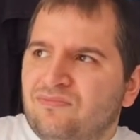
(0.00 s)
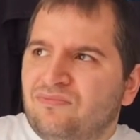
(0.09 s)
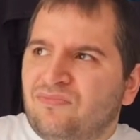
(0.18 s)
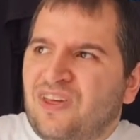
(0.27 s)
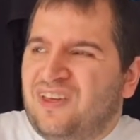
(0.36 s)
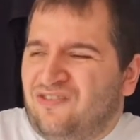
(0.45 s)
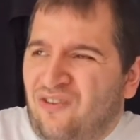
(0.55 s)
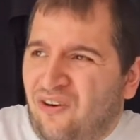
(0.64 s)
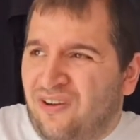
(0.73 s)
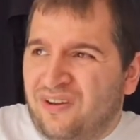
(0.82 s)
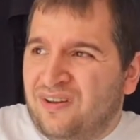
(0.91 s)
but it's not
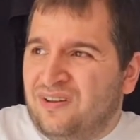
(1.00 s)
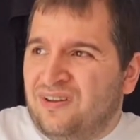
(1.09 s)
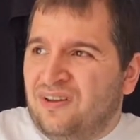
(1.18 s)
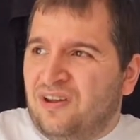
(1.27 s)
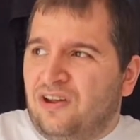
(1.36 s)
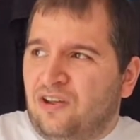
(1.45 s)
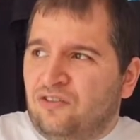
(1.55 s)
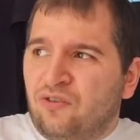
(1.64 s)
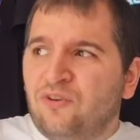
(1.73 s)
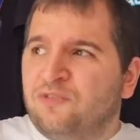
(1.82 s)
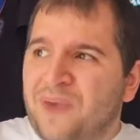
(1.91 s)

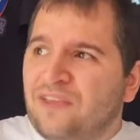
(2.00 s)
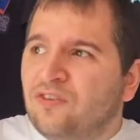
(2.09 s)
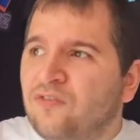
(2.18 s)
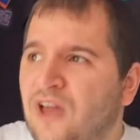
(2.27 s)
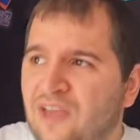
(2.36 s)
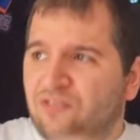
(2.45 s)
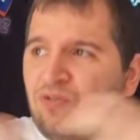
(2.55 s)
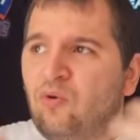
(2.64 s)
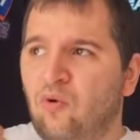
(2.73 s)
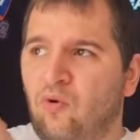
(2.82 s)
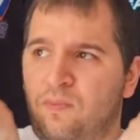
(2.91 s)
expensive. It's
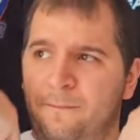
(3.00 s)
not